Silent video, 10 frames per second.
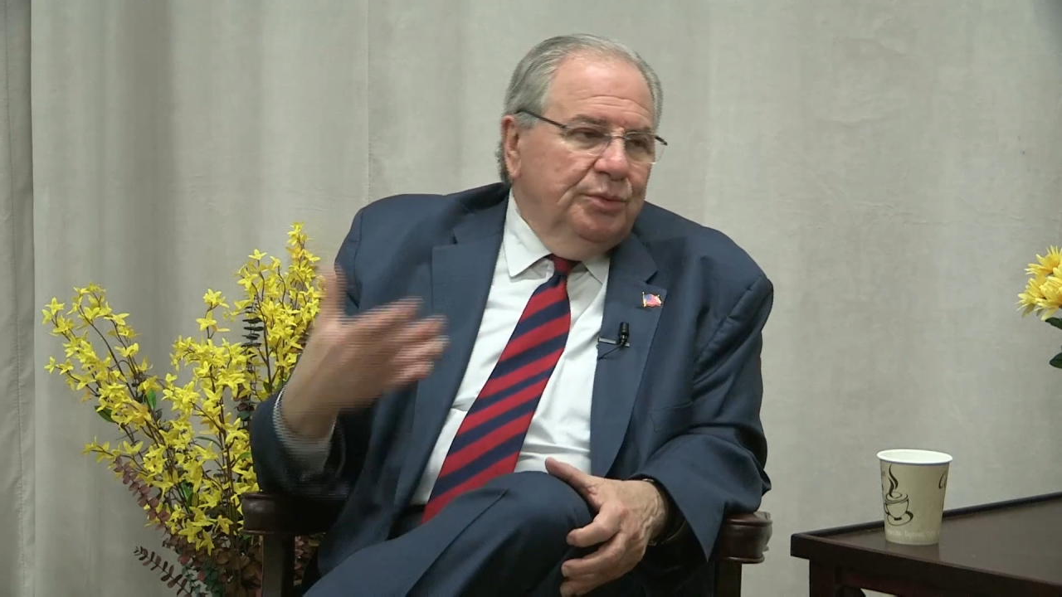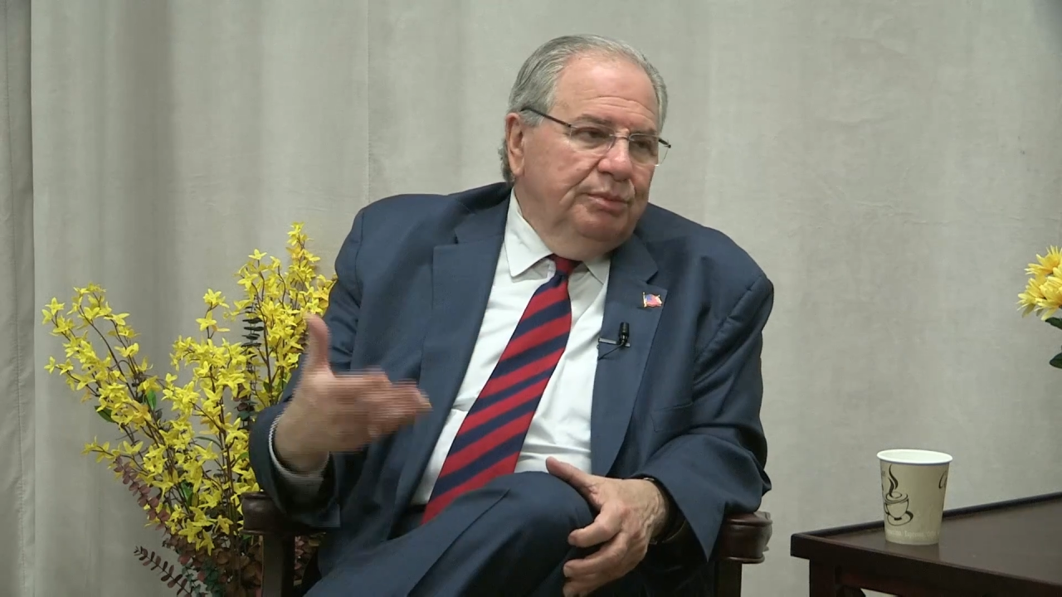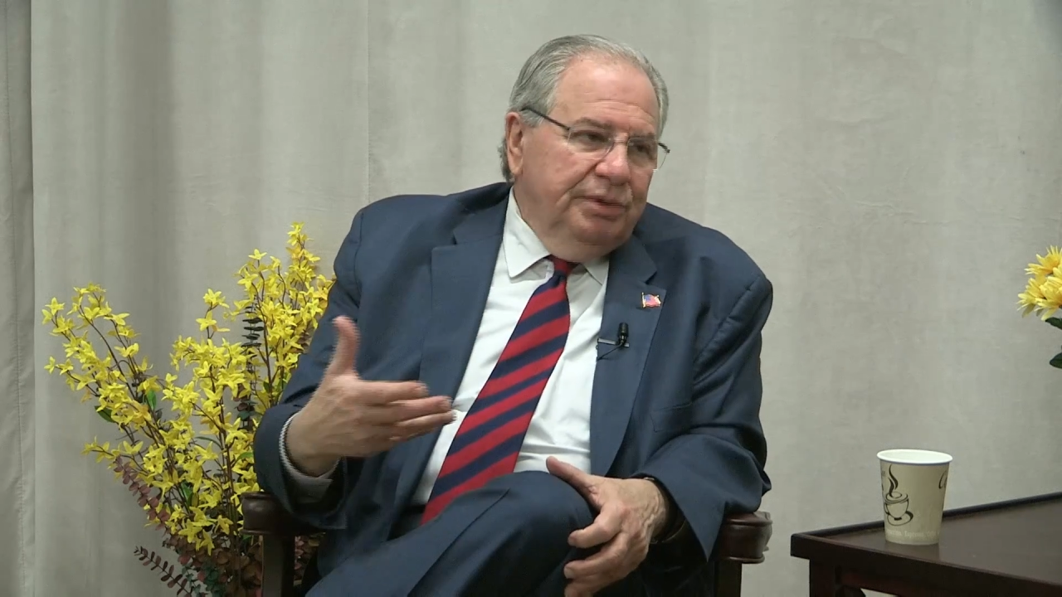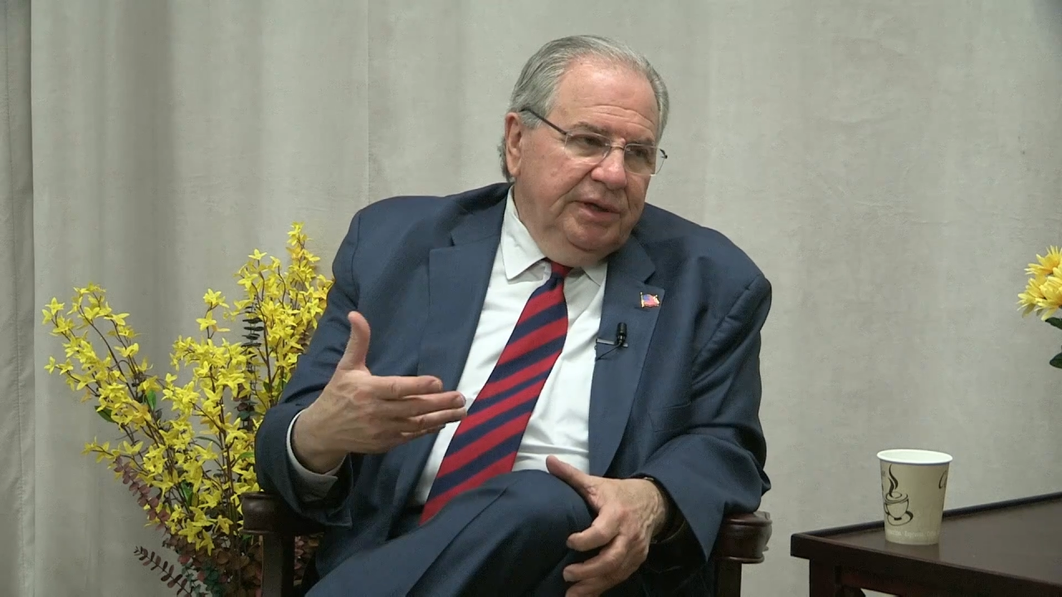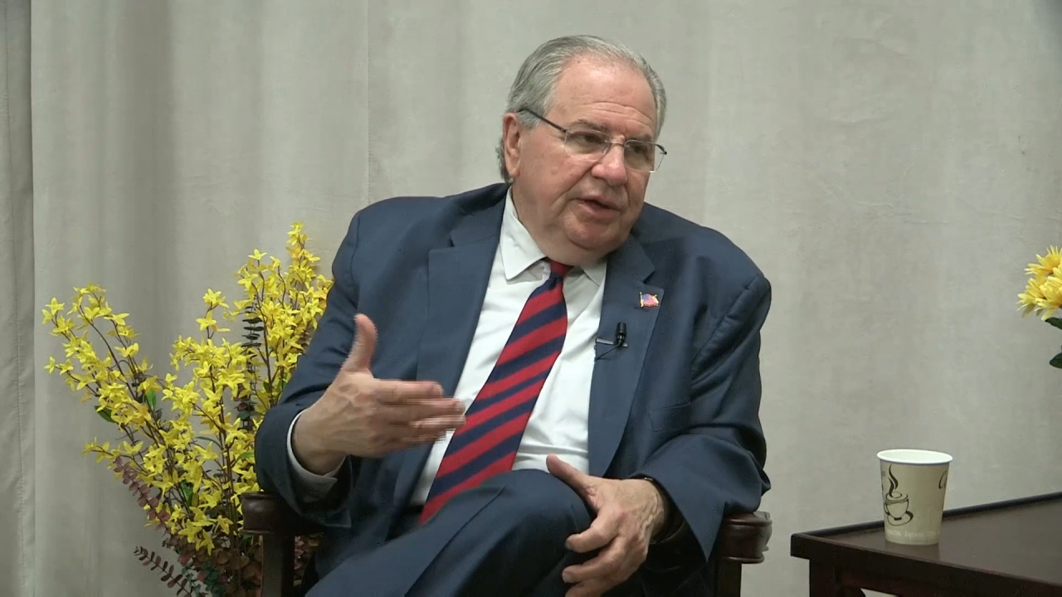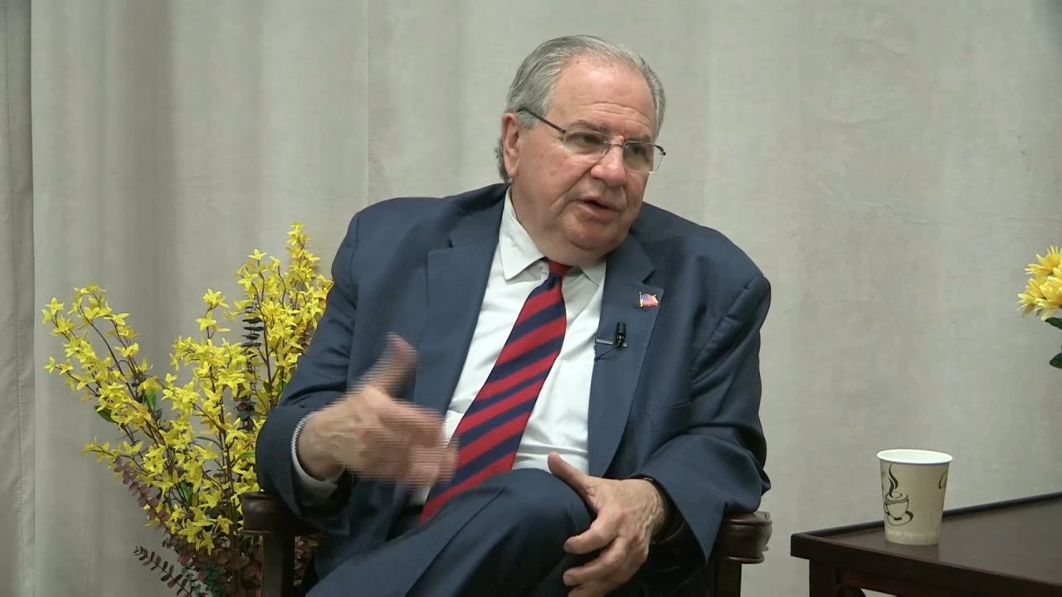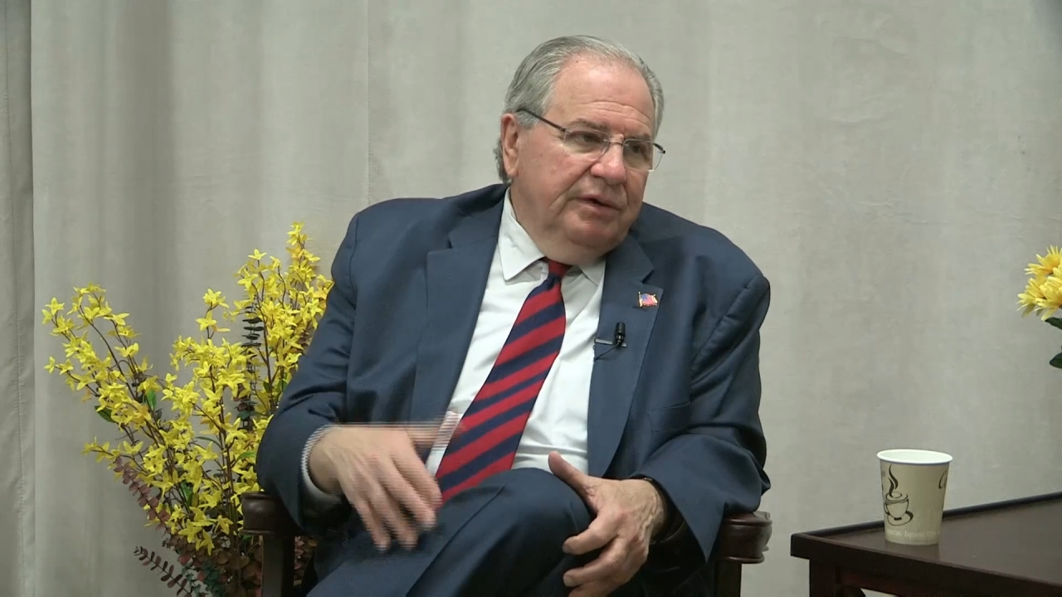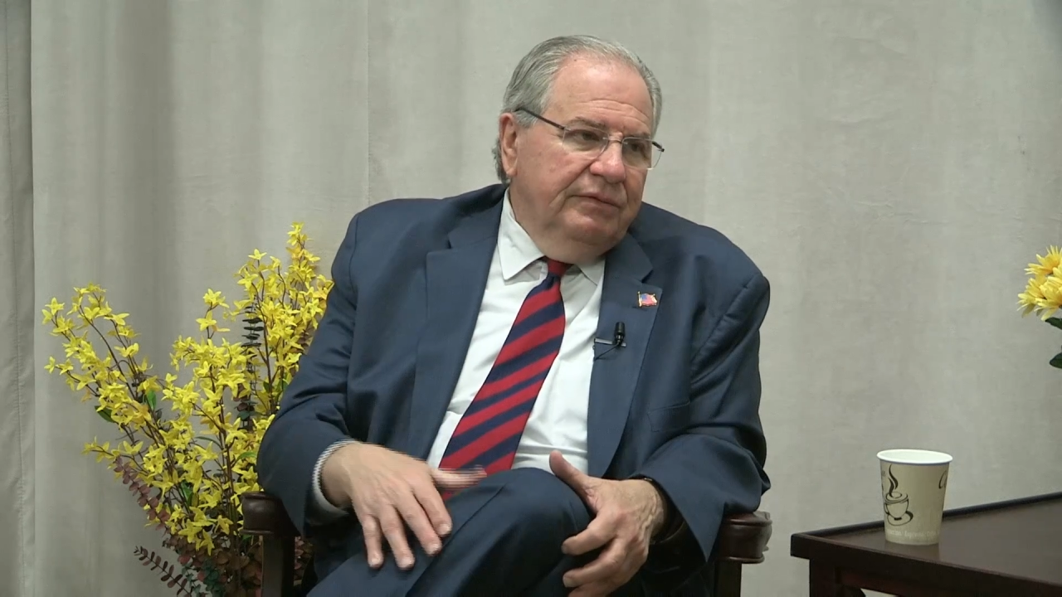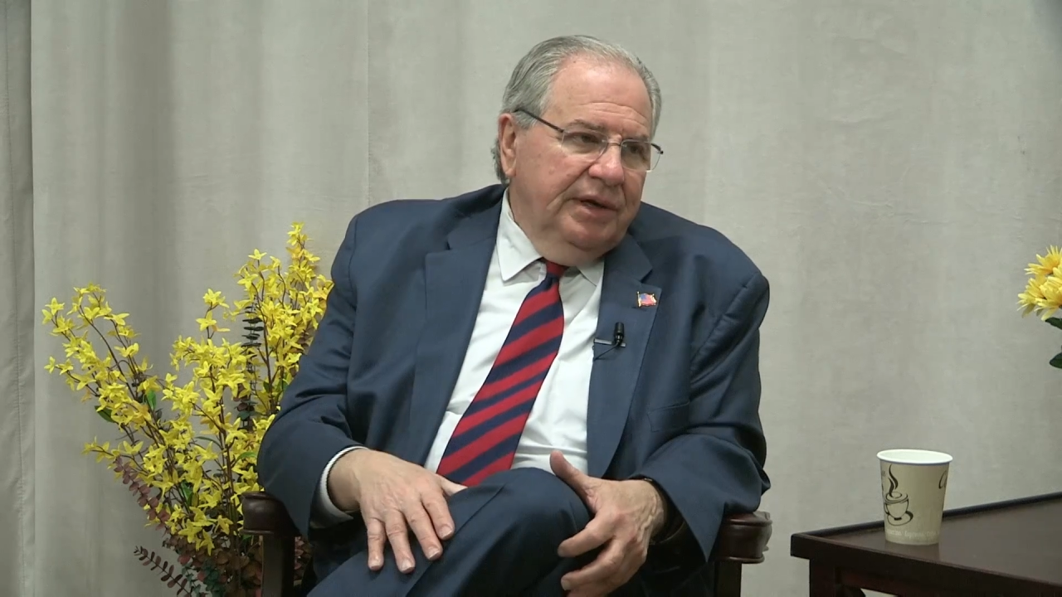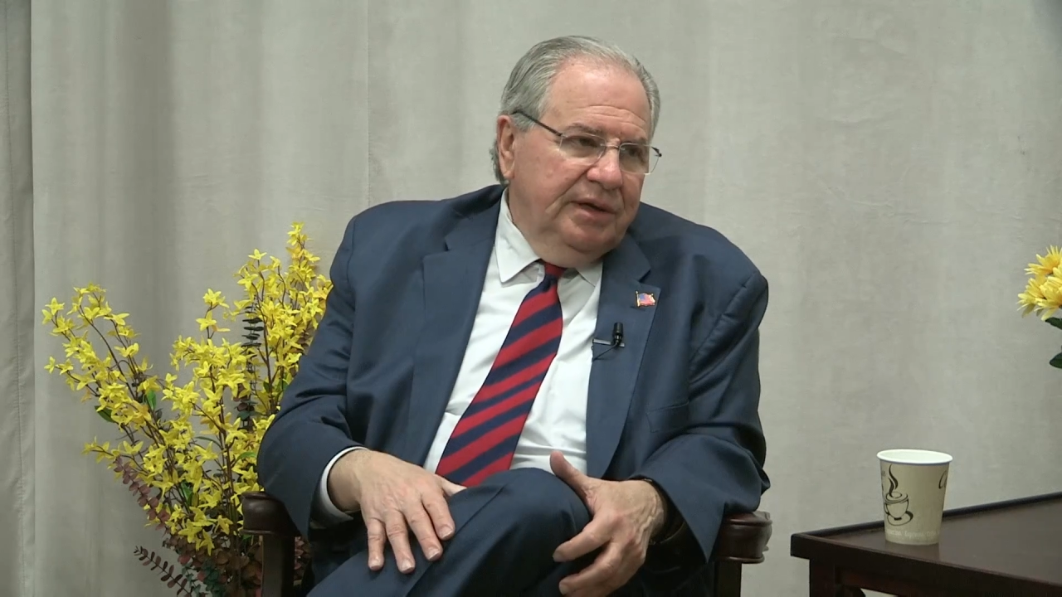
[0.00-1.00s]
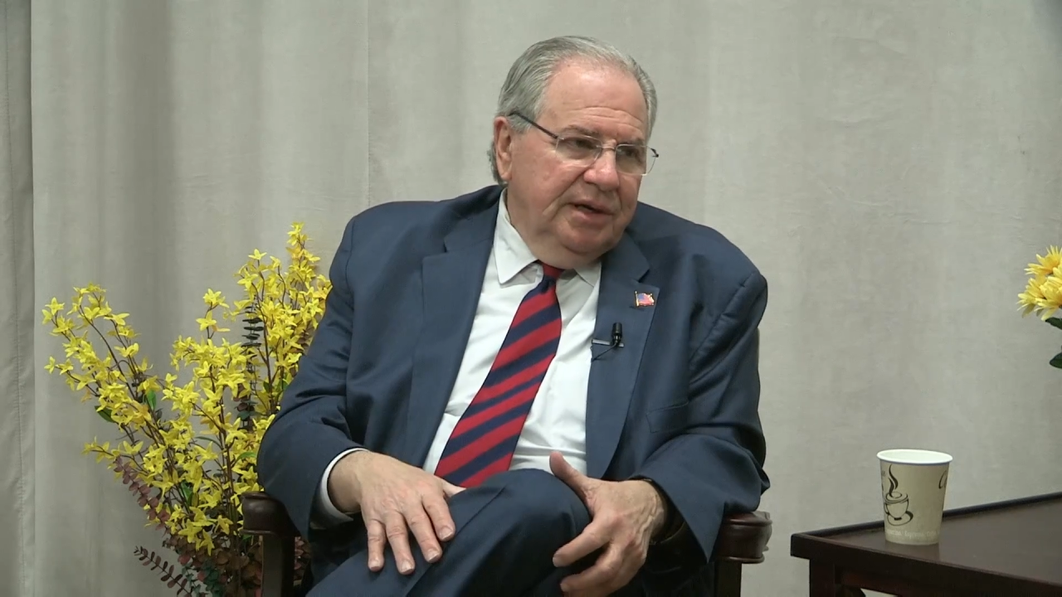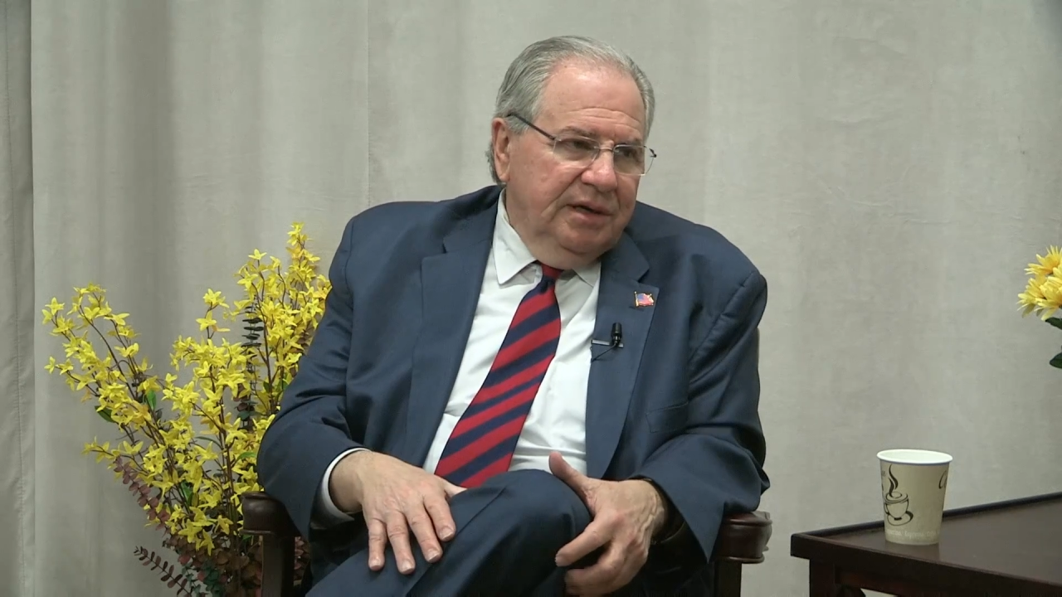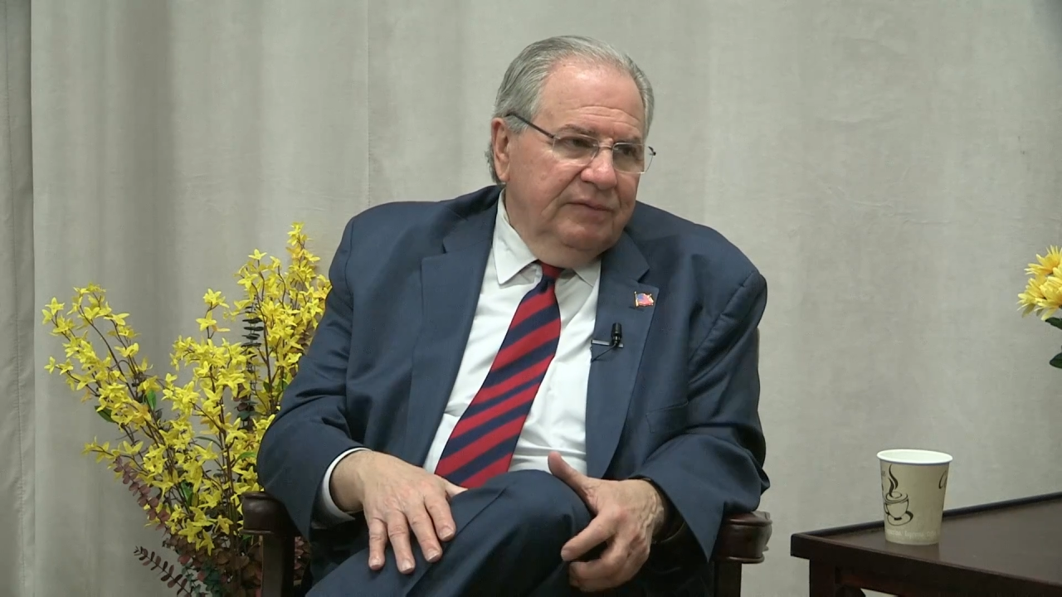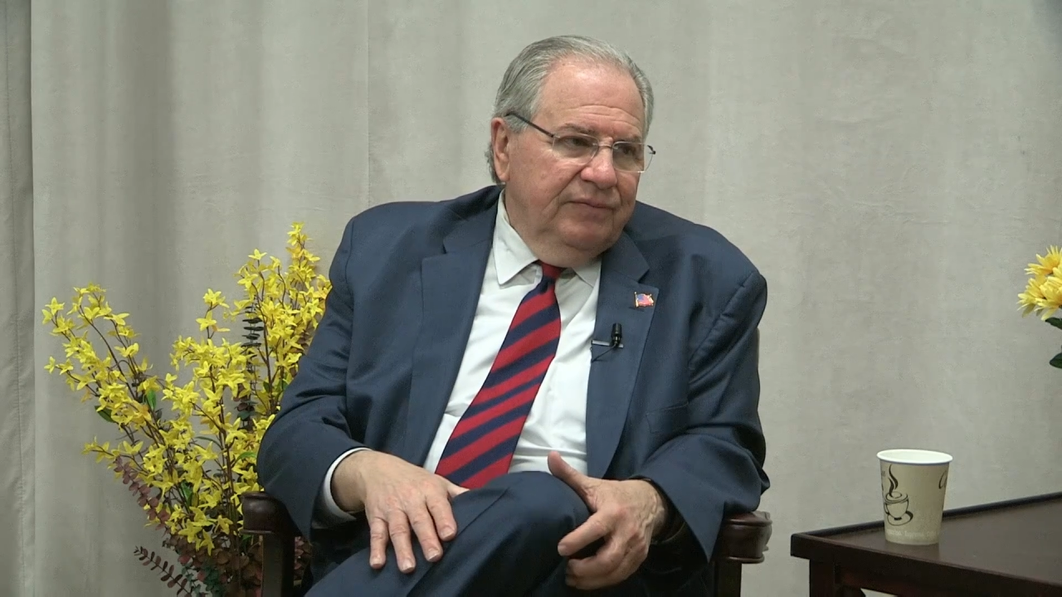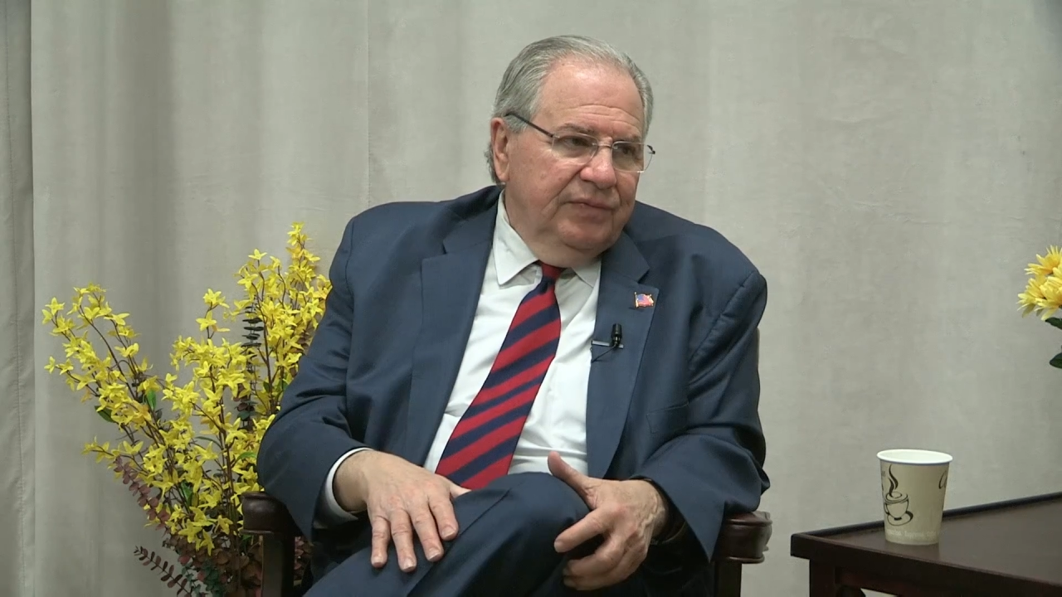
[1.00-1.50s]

we're planning on right now,